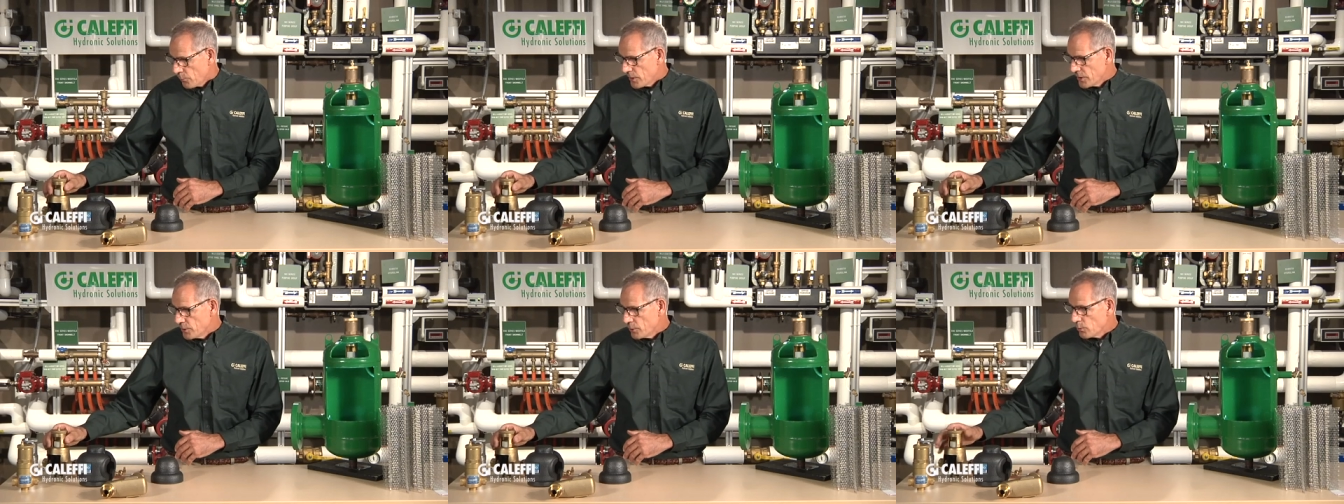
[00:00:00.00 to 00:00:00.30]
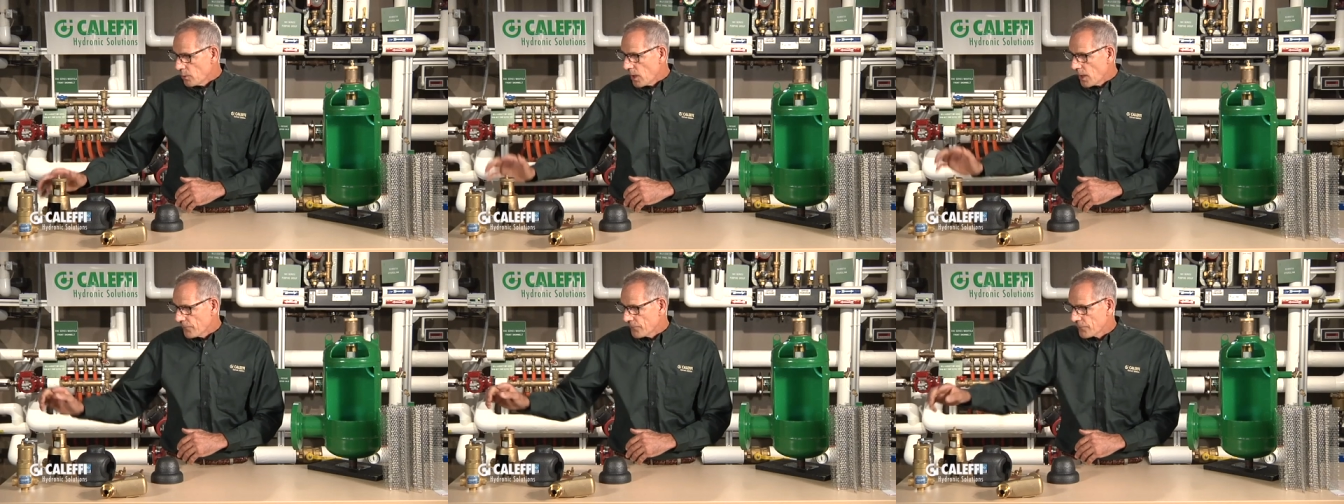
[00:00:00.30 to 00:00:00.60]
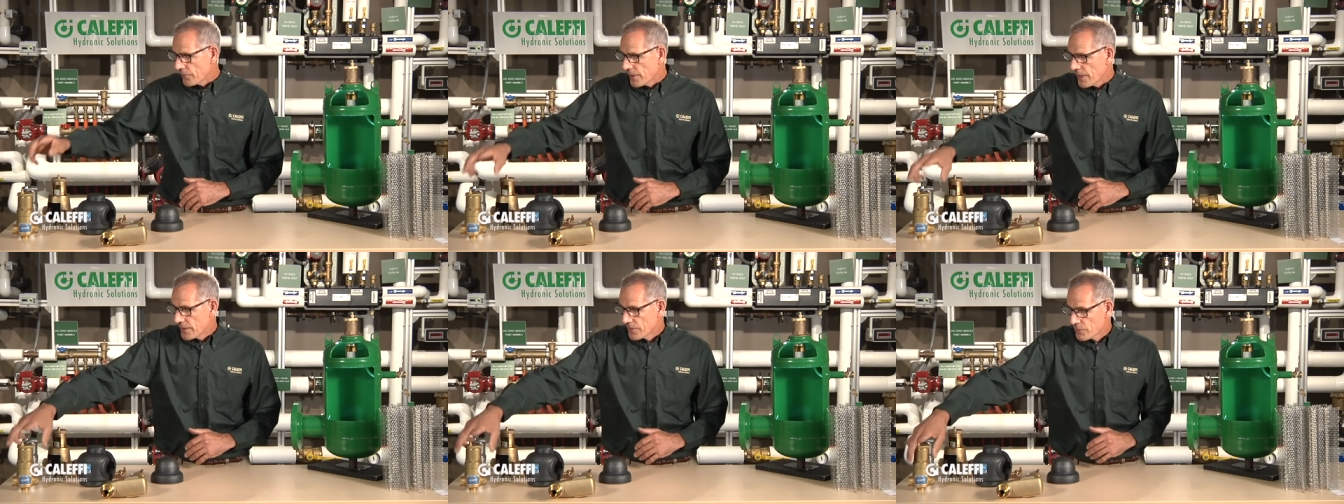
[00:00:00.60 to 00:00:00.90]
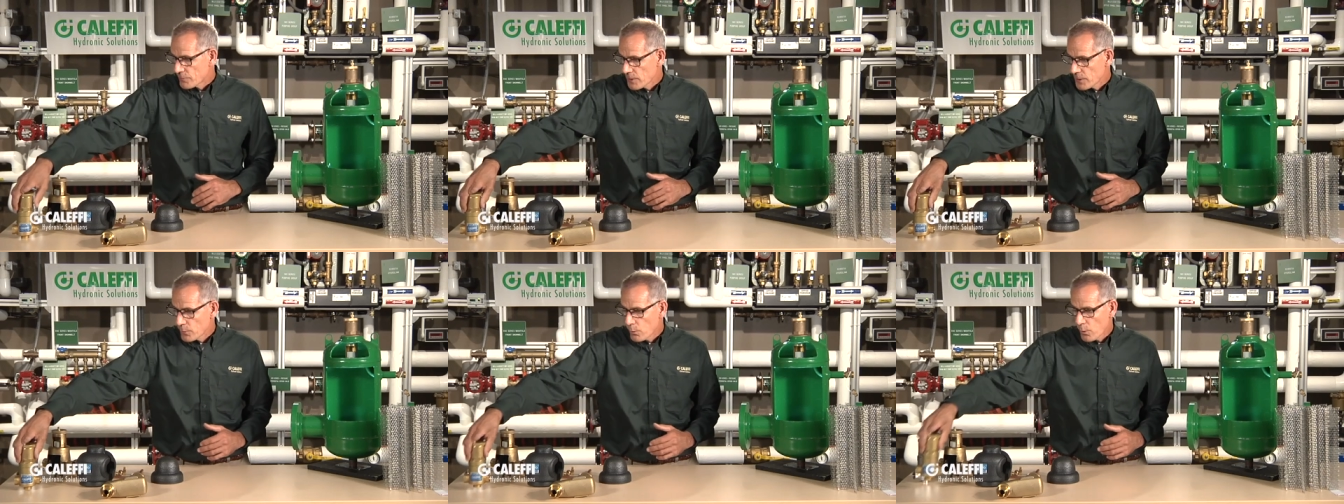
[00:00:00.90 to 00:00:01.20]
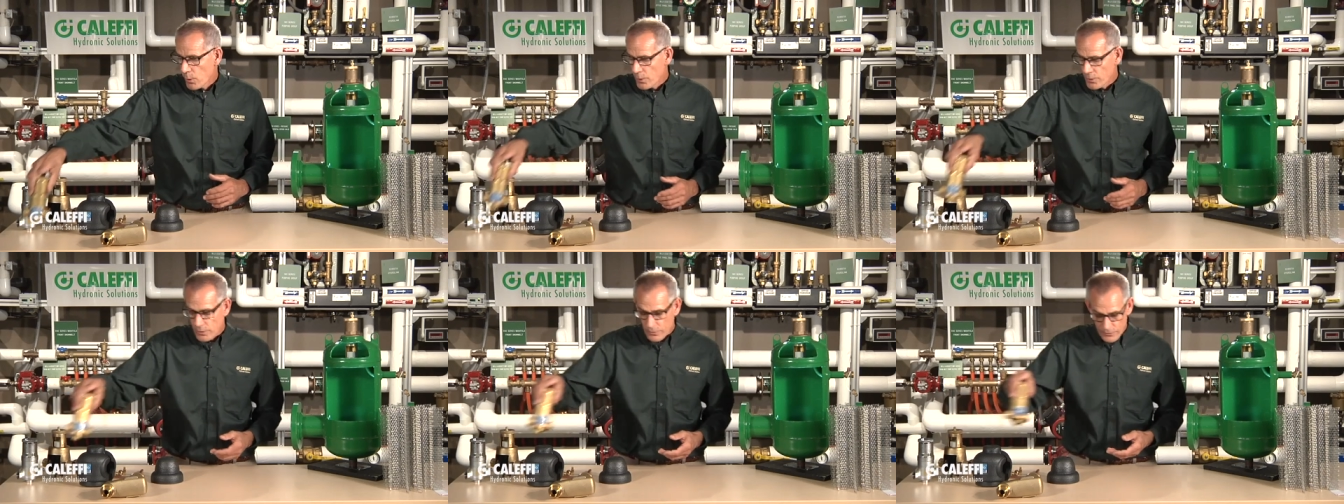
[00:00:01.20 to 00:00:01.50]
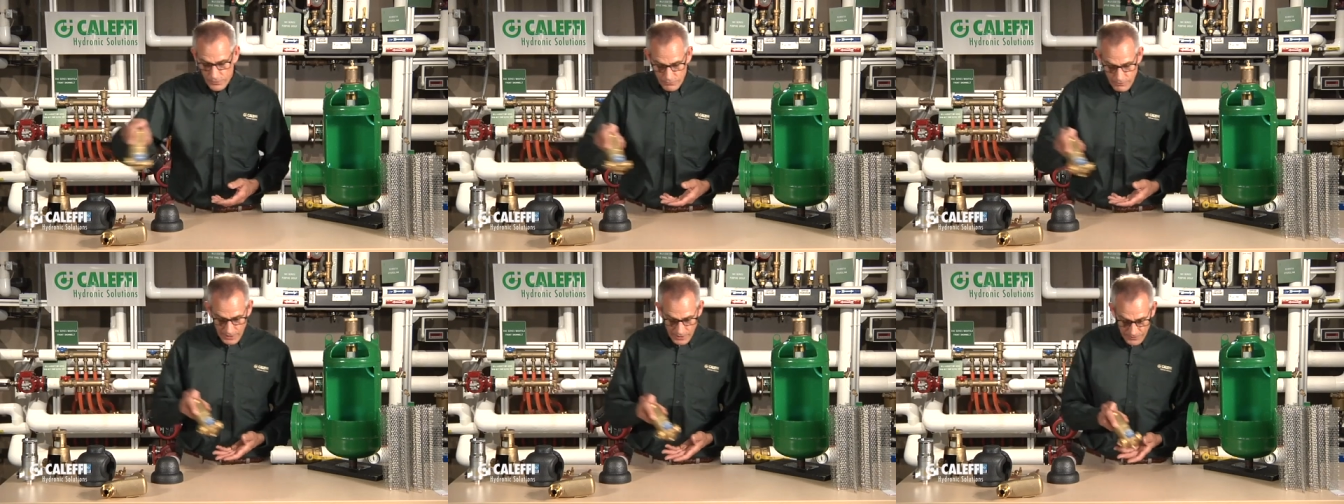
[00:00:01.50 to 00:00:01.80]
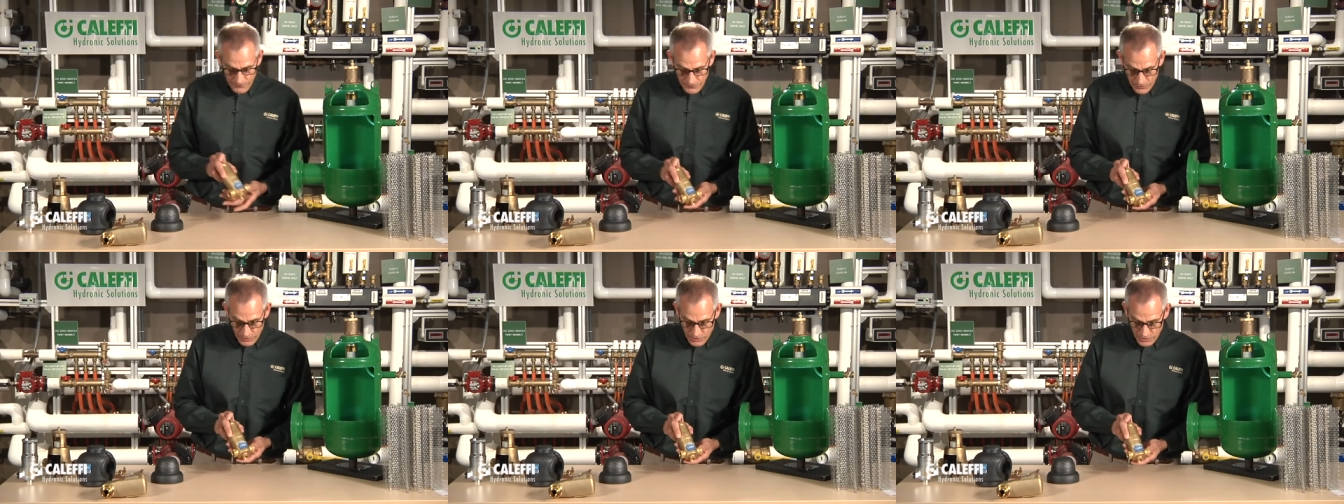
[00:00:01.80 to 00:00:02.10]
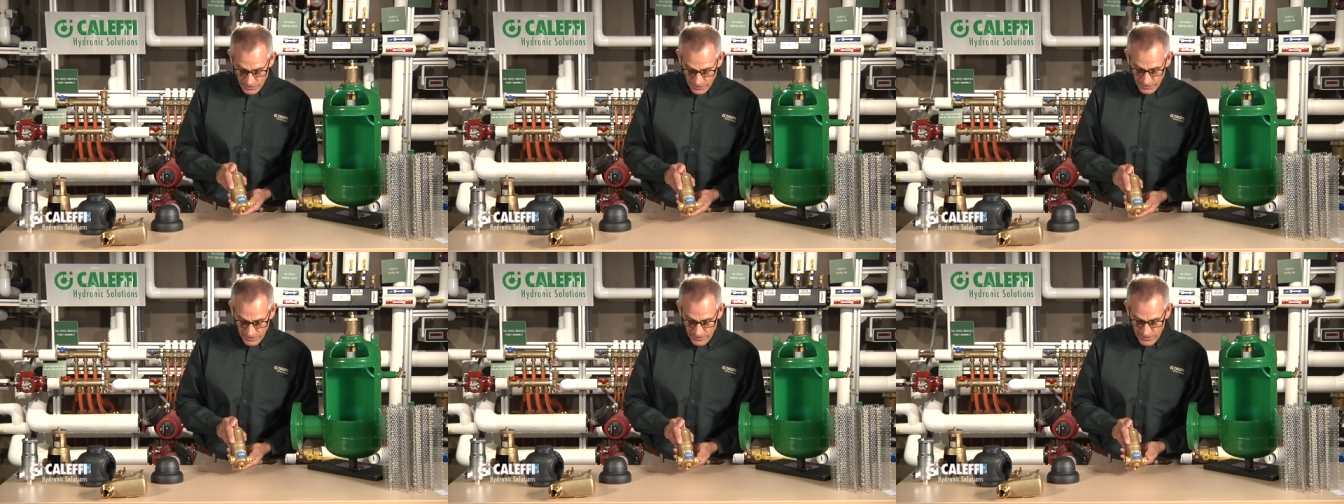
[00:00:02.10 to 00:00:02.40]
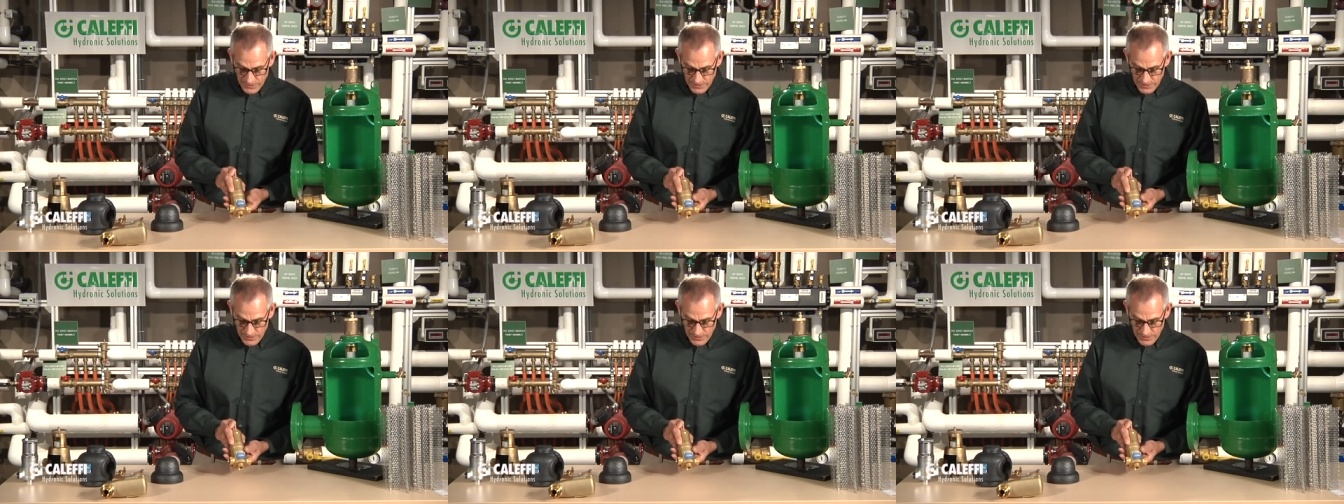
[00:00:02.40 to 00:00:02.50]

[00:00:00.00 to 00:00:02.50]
We do offer a three-quarter threaded version of